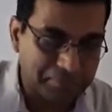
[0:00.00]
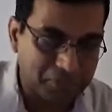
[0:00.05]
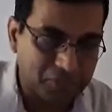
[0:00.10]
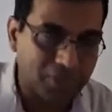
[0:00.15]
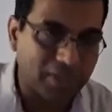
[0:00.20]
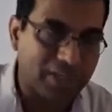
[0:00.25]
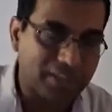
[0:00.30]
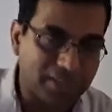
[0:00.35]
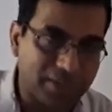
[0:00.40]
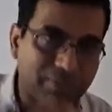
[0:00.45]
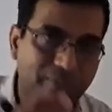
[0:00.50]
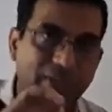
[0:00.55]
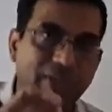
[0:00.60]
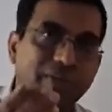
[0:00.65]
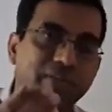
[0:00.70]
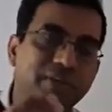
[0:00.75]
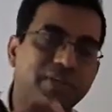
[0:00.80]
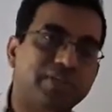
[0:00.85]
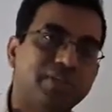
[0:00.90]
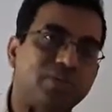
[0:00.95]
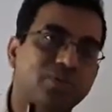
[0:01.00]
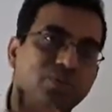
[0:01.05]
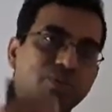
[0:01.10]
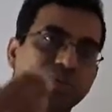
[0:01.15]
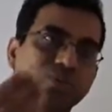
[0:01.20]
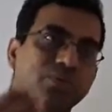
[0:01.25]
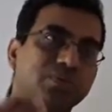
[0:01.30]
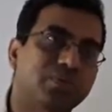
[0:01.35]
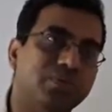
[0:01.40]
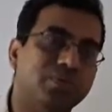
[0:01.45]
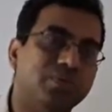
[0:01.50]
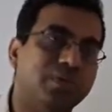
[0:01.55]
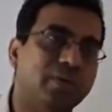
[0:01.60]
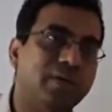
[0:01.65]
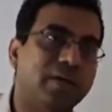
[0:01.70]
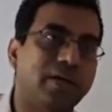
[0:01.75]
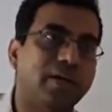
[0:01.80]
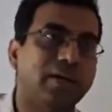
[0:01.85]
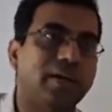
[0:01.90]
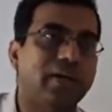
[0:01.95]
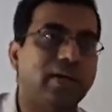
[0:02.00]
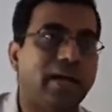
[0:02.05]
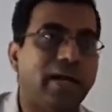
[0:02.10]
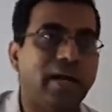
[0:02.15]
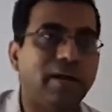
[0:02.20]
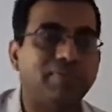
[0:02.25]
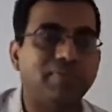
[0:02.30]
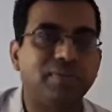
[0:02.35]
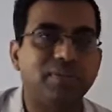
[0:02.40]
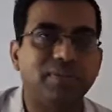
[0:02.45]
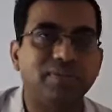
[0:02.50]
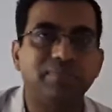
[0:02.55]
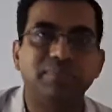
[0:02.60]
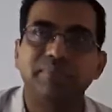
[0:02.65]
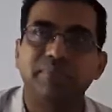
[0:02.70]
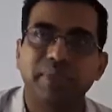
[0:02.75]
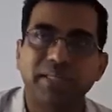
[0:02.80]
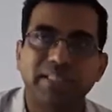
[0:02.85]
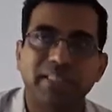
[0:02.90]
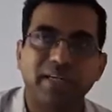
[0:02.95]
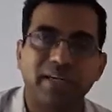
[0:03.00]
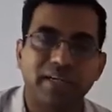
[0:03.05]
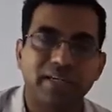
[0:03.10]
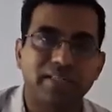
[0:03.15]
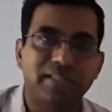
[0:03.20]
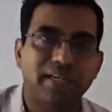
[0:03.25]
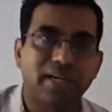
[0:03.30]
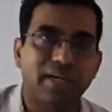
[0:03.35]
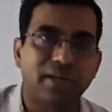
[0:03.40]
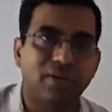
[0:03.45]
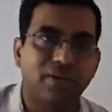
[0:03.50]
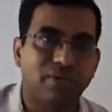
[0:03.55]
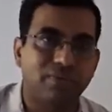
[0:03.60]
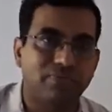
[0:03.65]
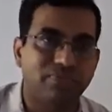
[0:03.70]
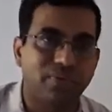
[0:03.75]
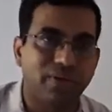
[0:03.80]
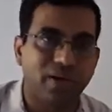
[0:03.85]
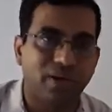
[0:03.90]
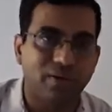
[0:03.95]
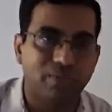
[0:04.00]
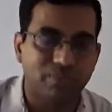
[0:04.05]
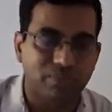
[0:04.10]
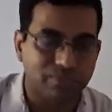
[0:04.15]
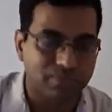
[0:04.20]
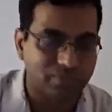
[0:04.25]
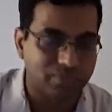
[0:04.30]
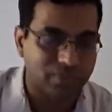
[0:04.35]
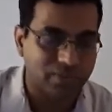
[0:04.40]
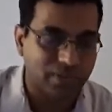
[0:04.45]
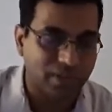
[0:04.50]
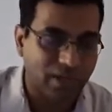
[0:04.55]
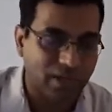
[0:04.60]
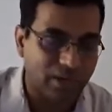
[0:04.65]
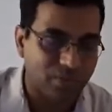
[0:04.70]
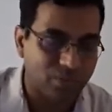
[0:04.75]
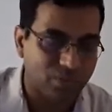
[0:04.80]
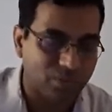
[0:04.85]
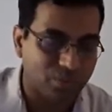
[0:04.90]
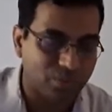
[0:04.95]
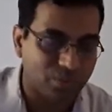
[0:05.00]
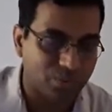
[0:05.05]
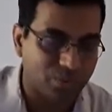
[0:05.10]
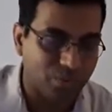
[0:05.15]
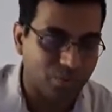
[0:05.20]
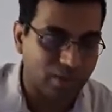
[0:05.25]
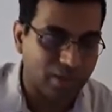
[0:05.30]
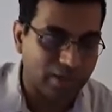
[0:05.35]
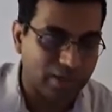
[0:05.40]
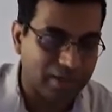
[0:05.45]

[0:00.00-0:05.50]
So that's the main reason to have a basic understanding of how to